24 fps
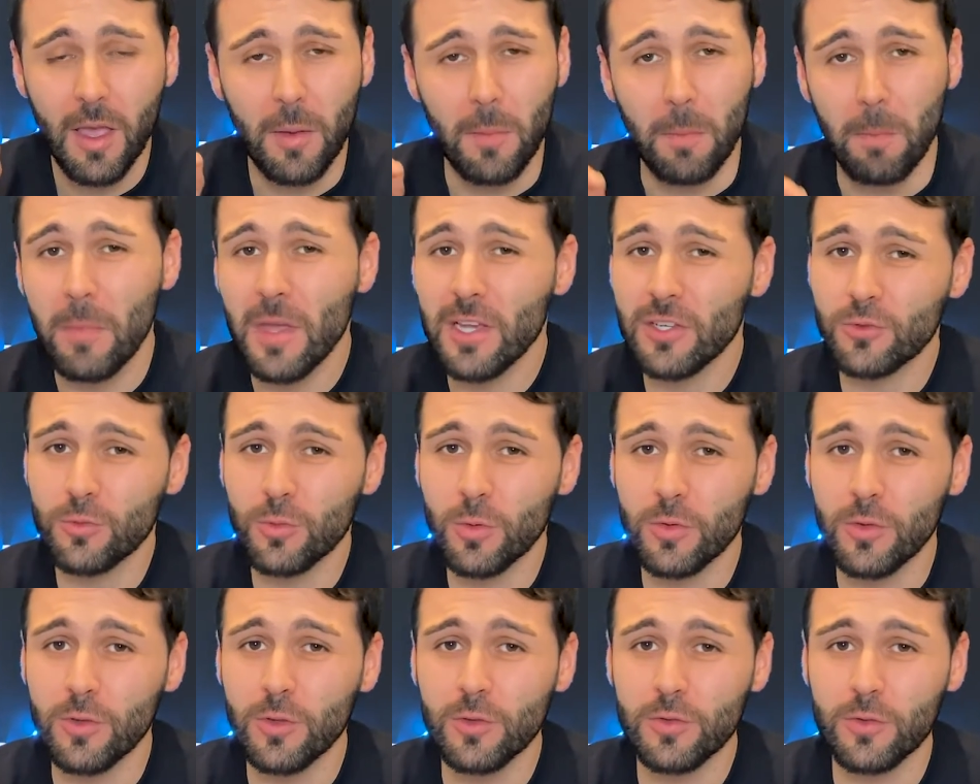Mixed
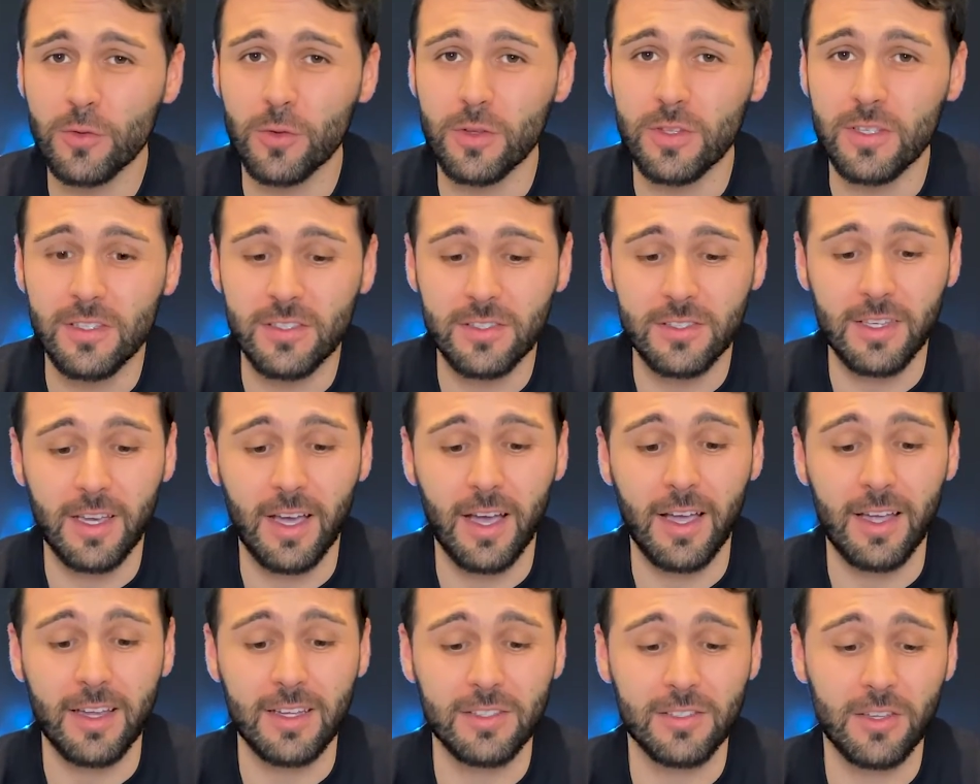reviews for these
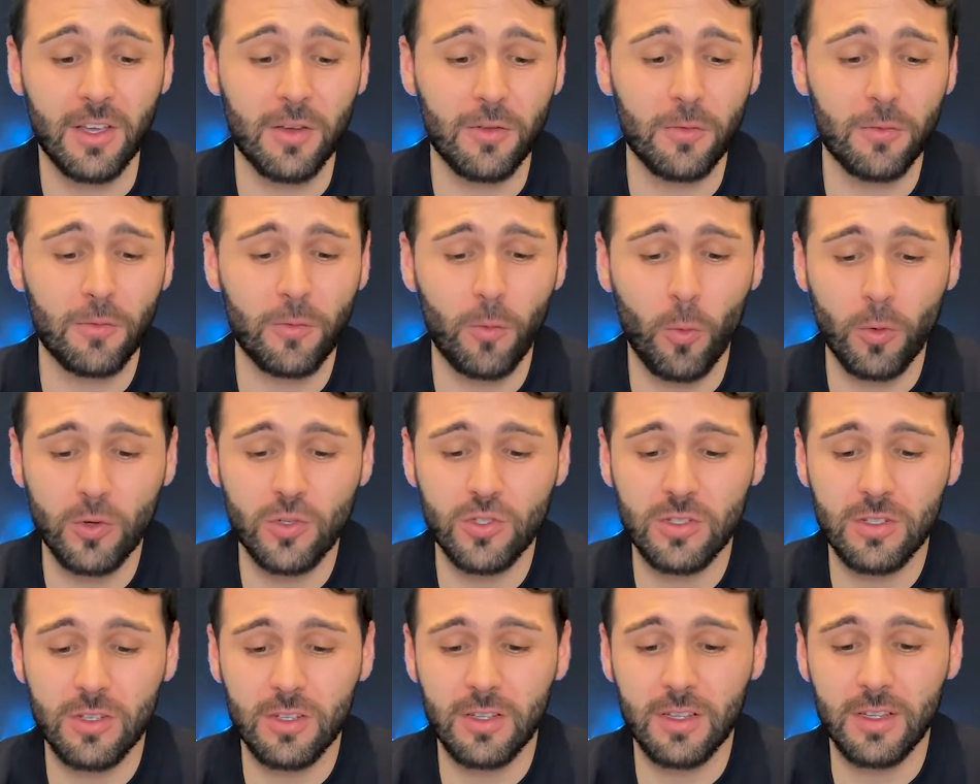guys.
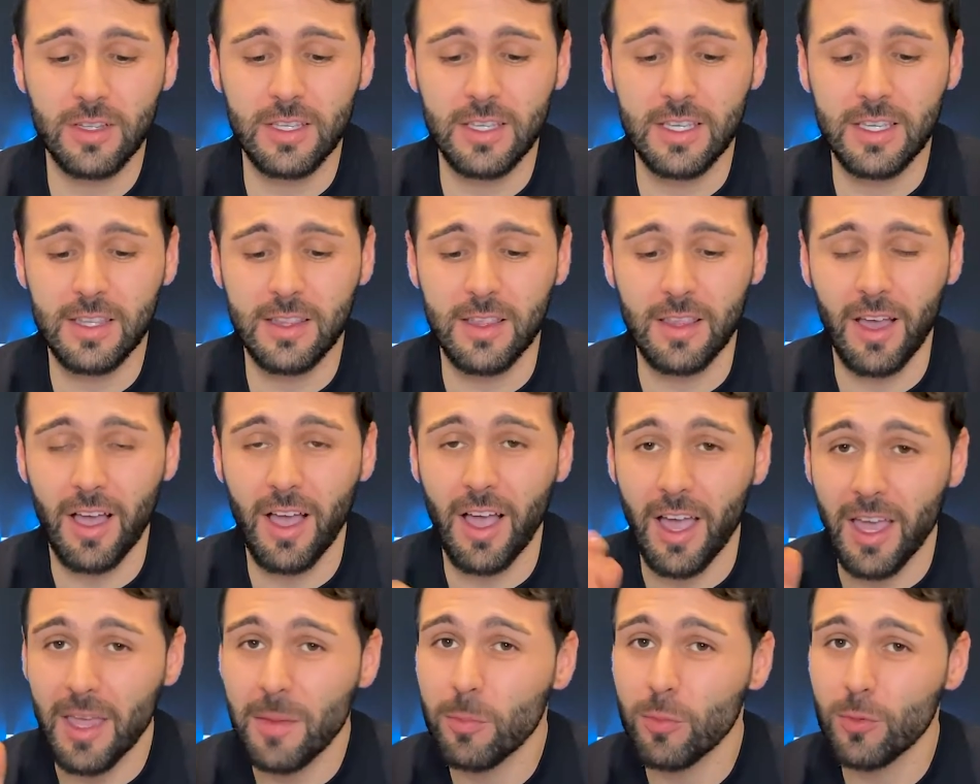Unfortunately, the
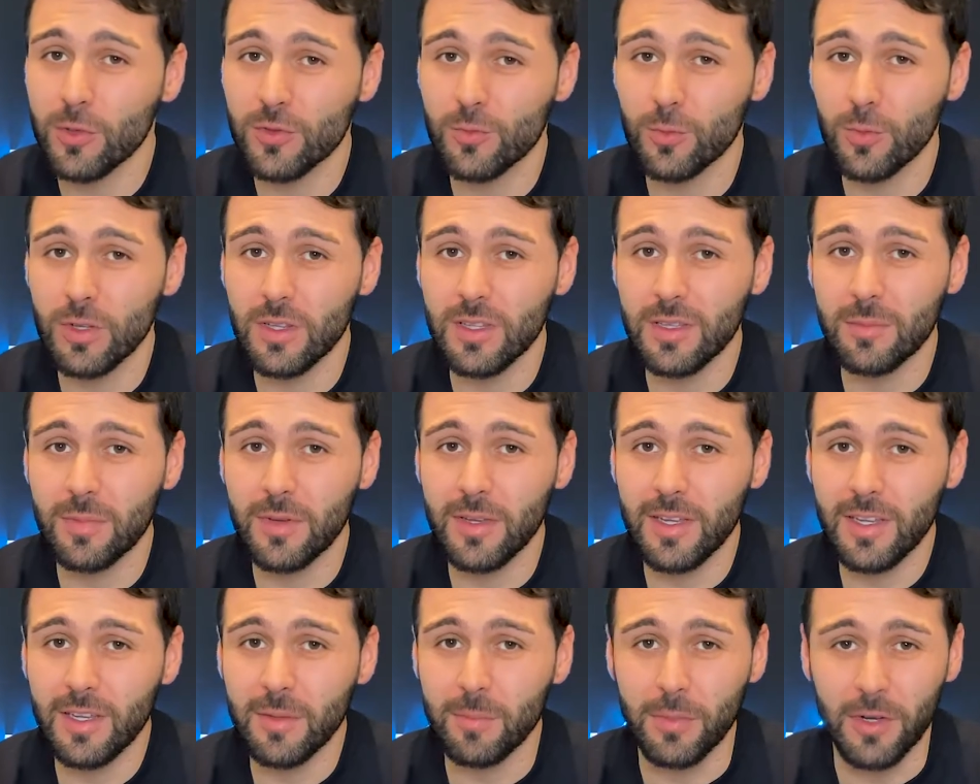hype was really
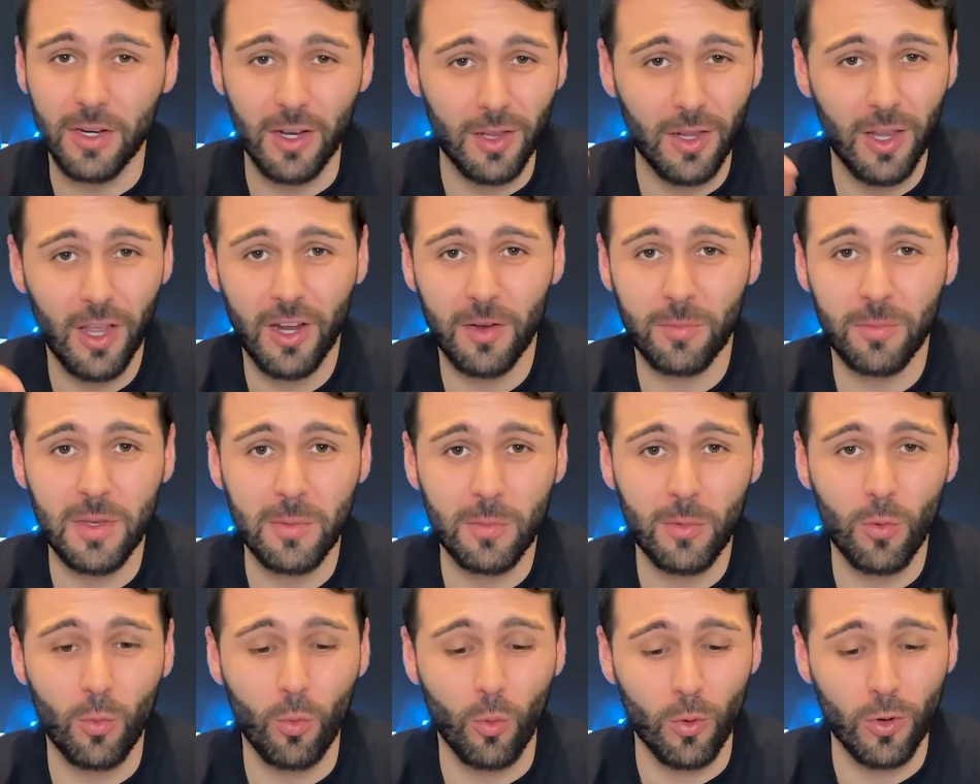big, but a lot of
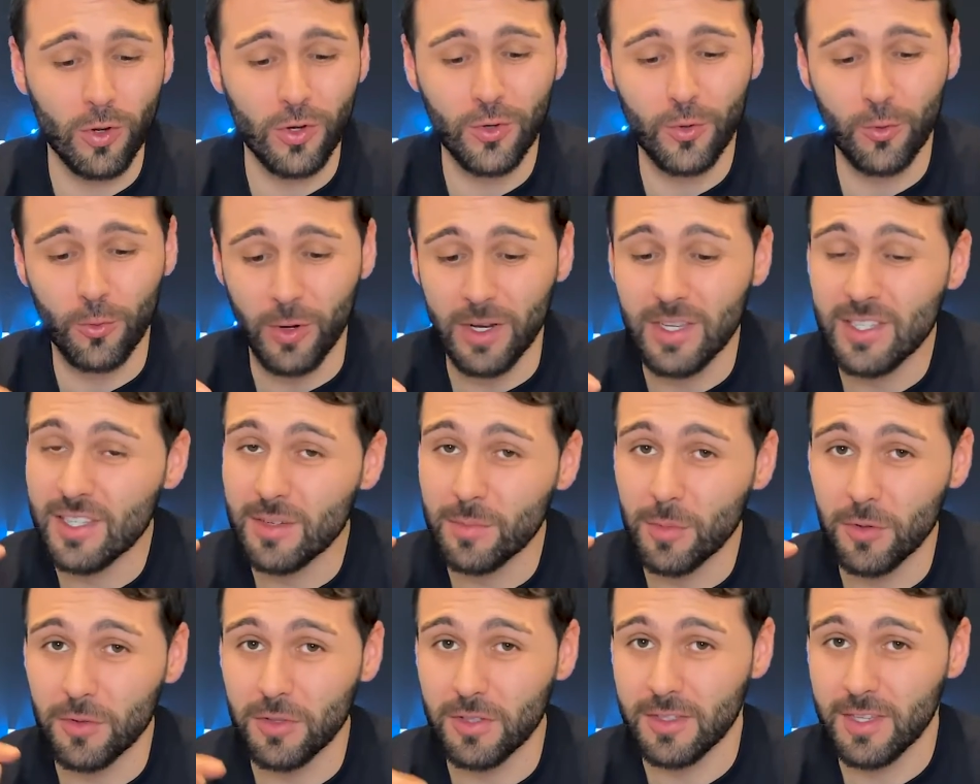people weren't crazy
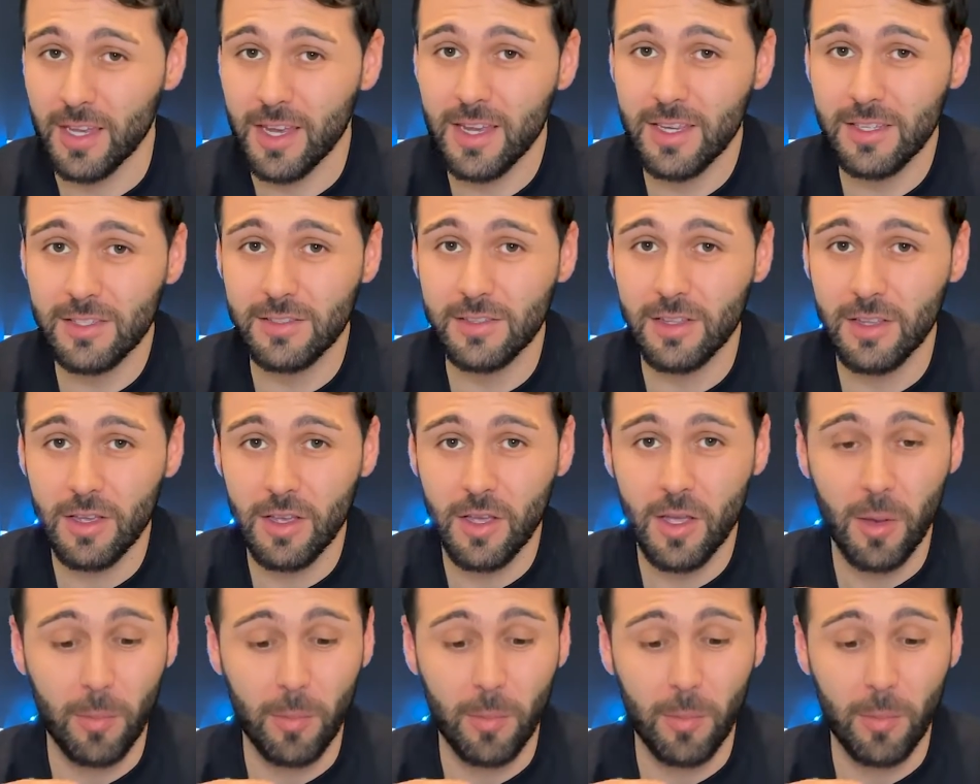about the taste.